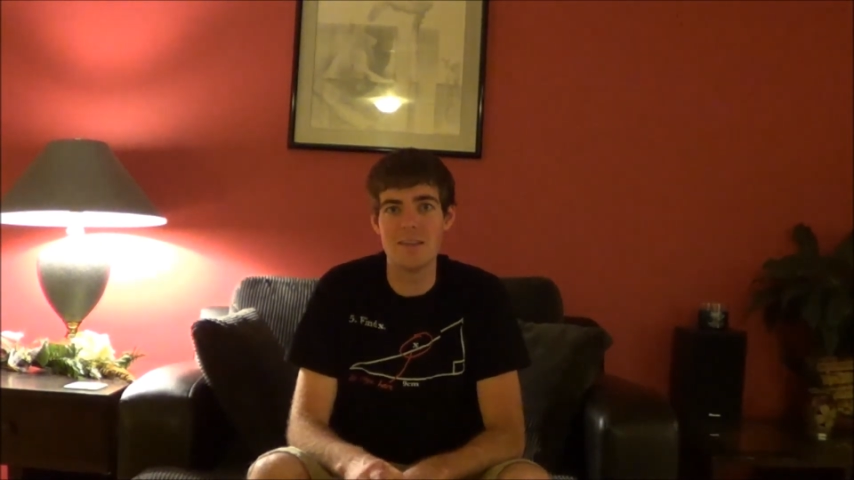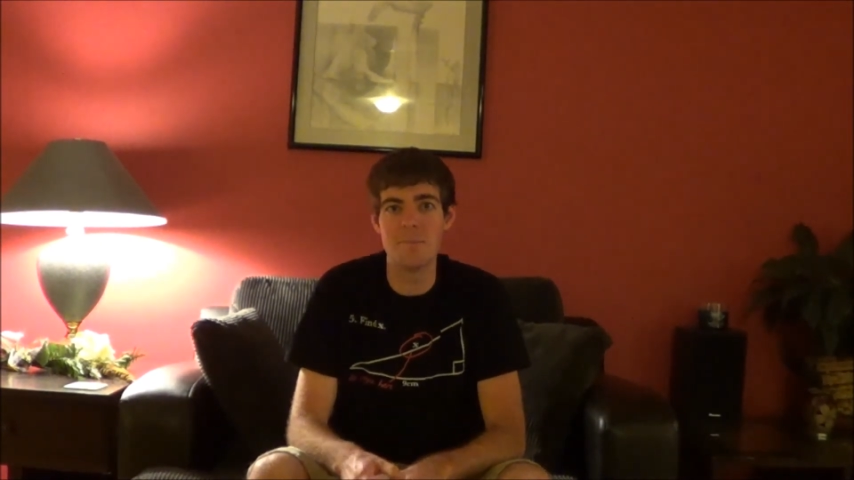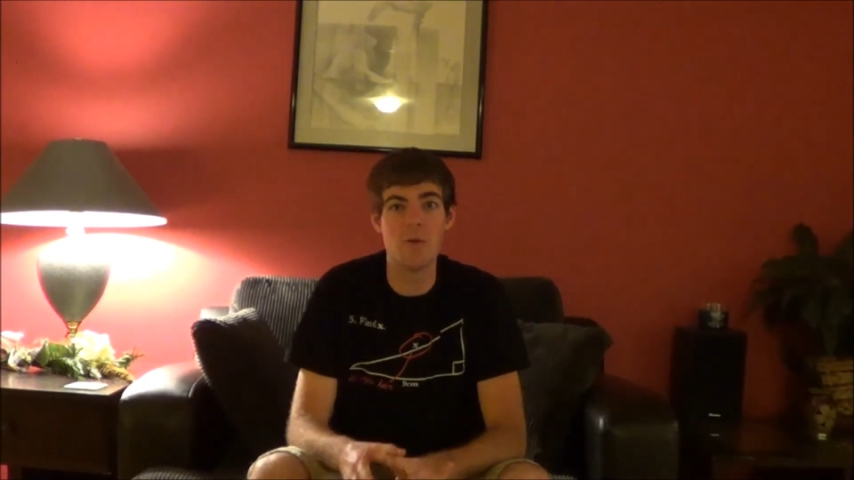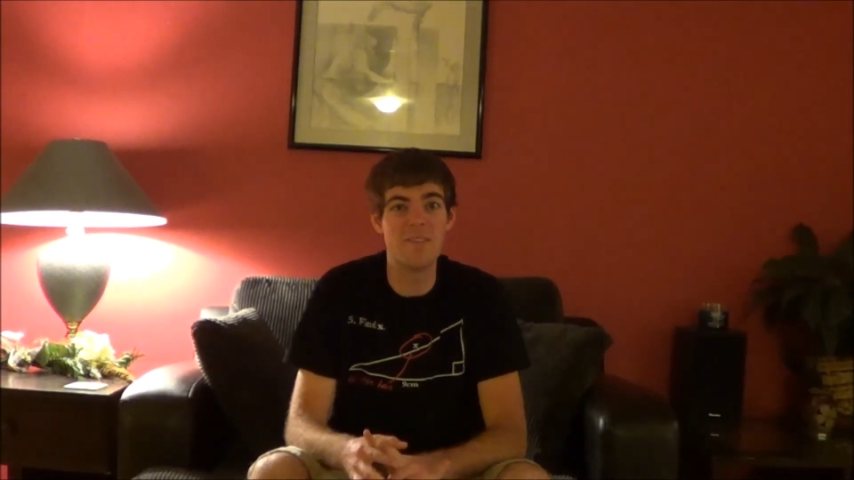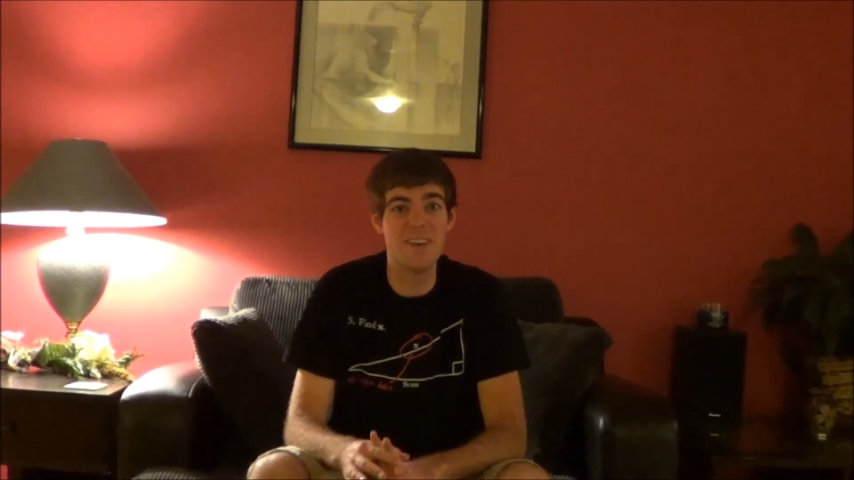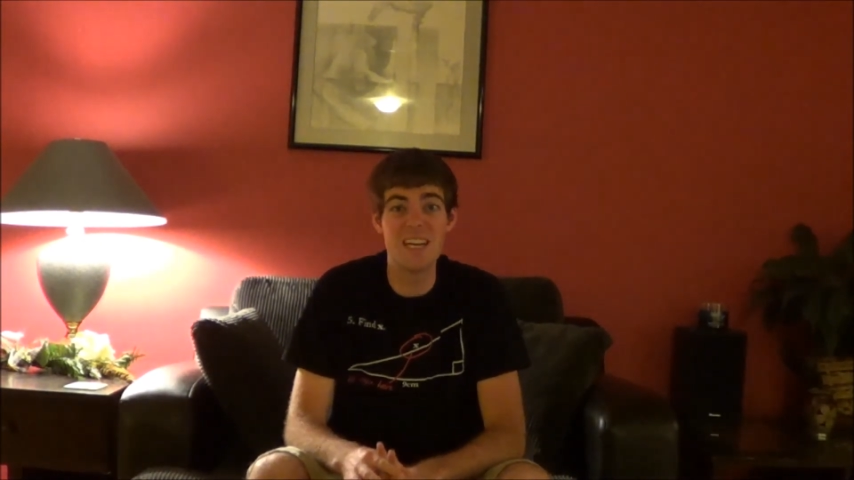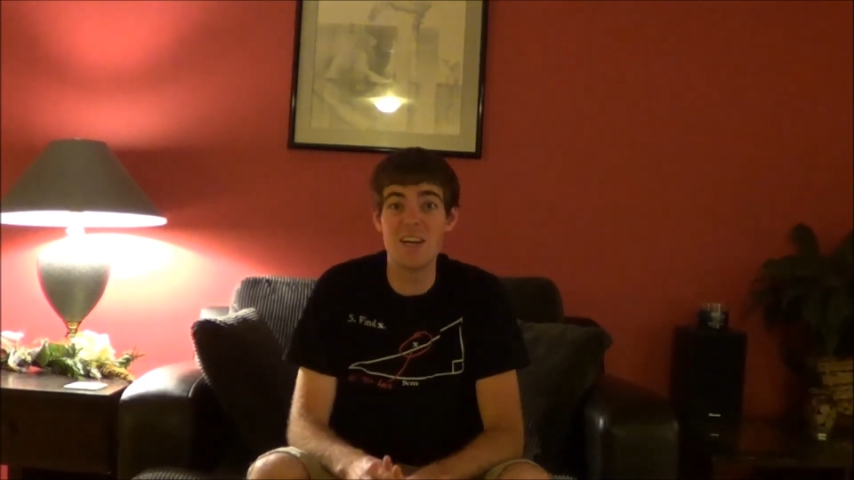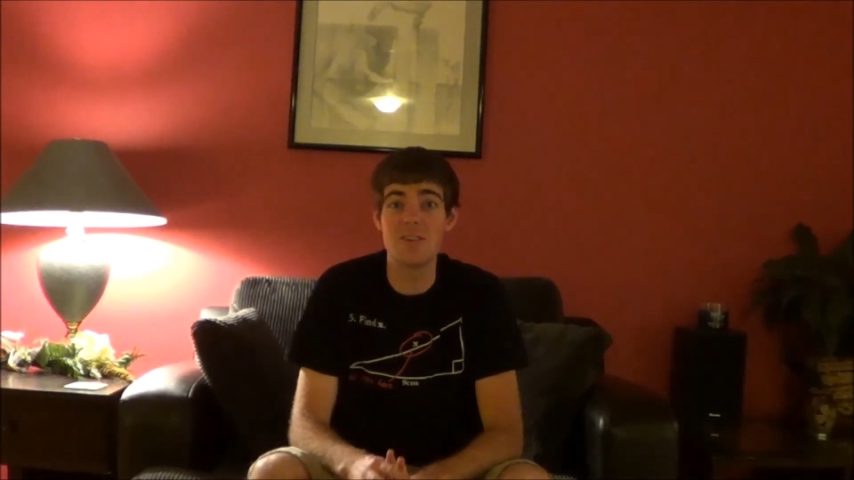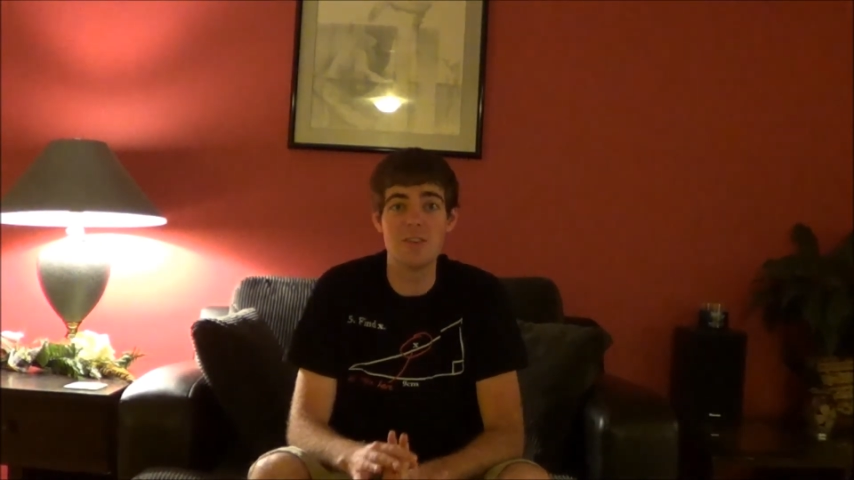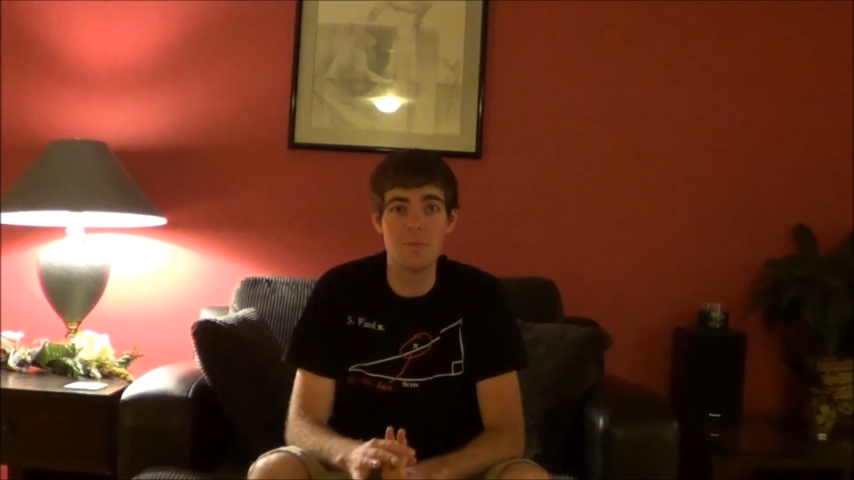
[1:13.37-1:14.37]
the more
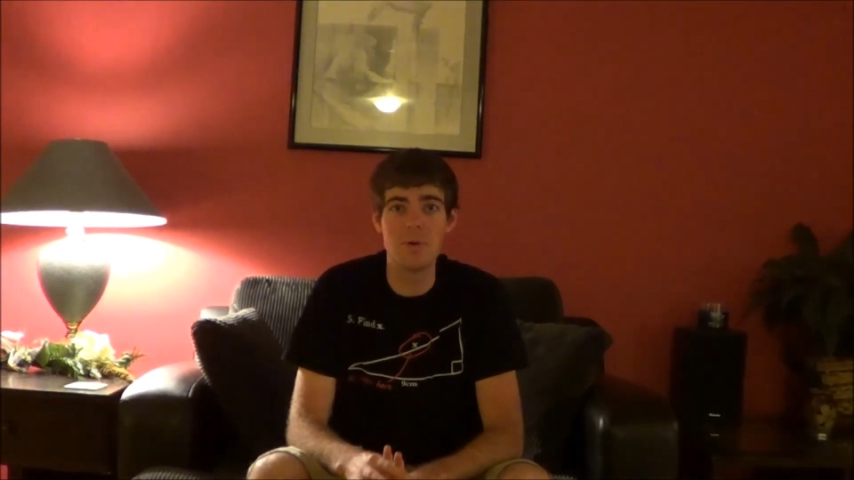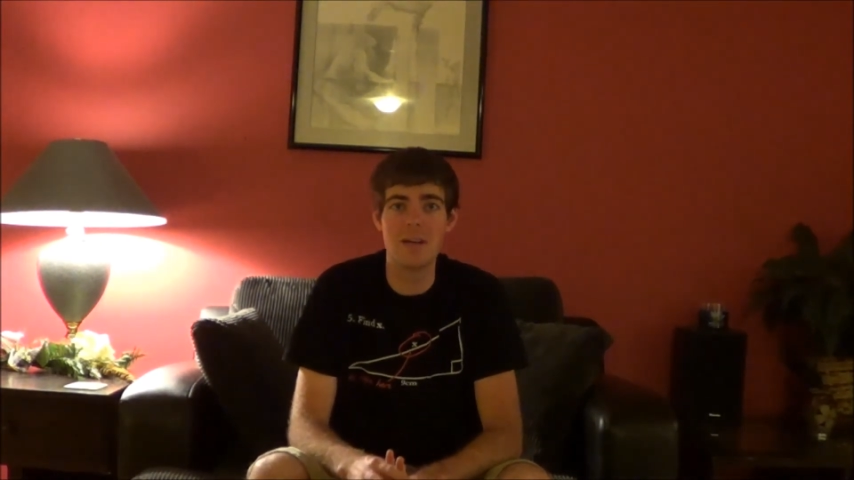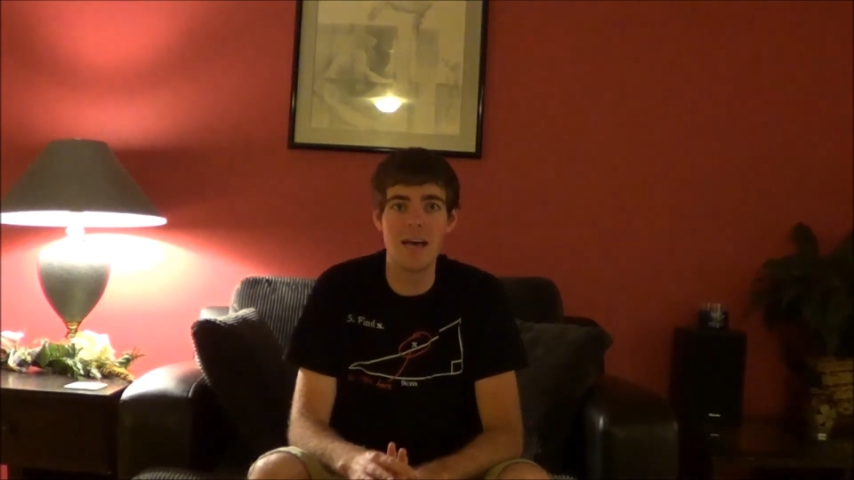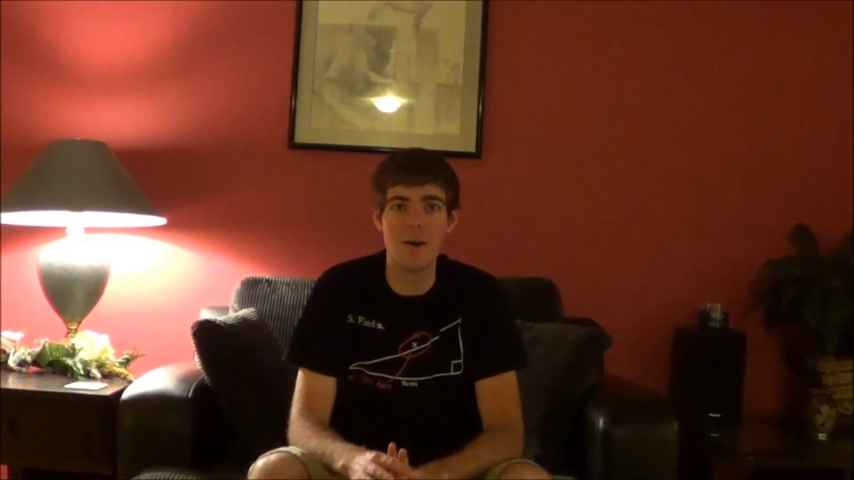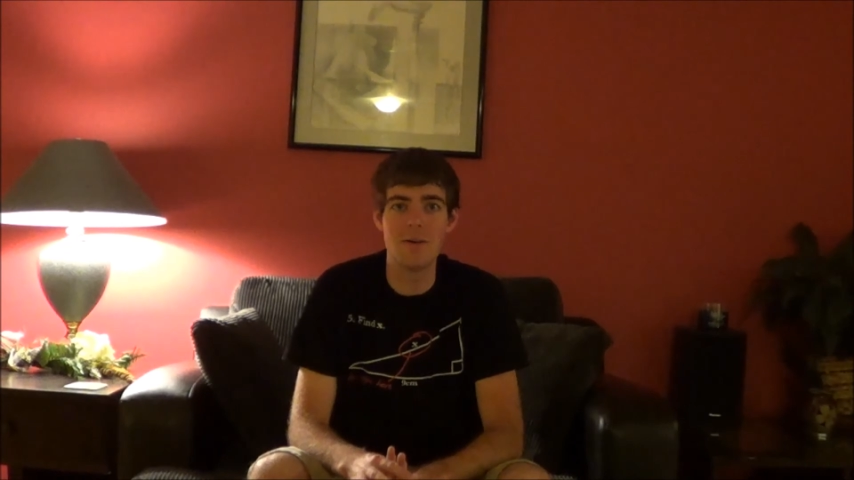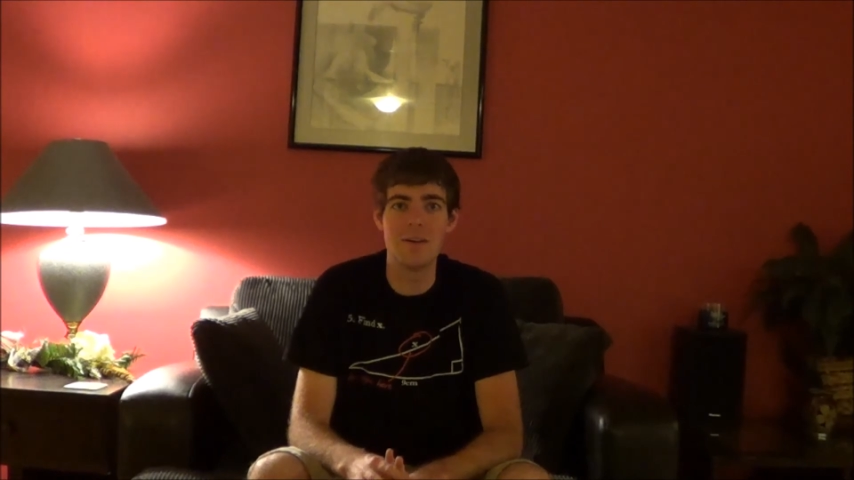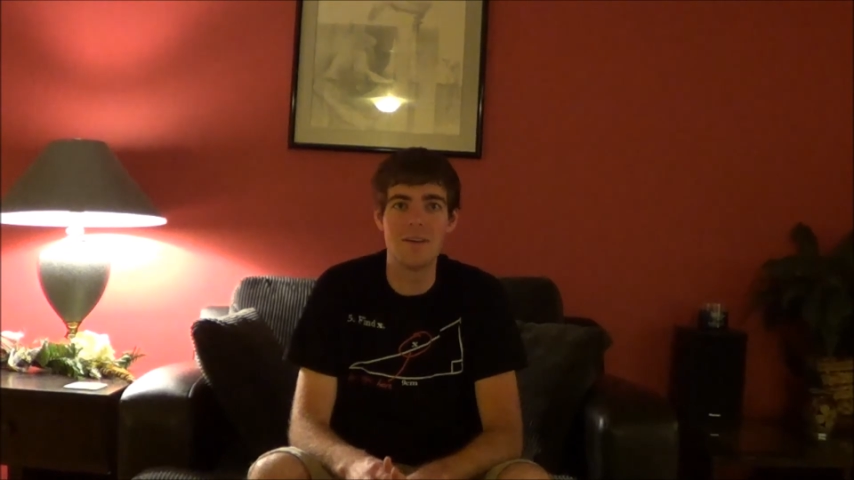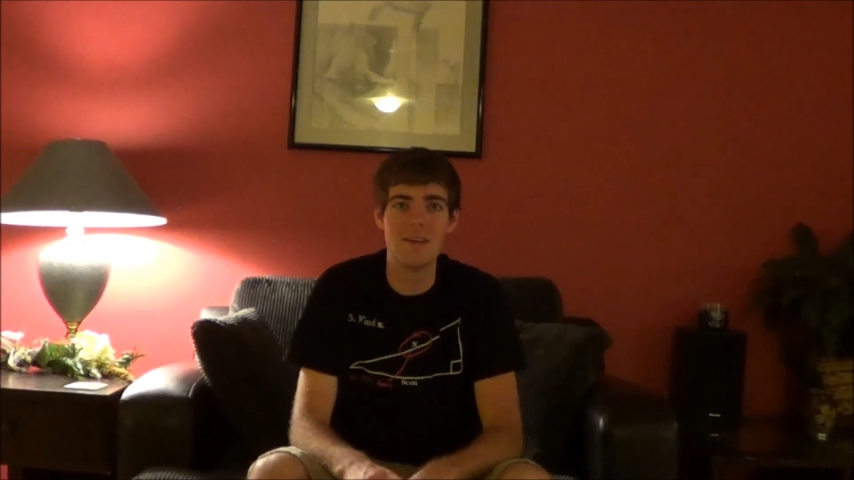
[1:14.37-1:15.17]
videos I'll put out,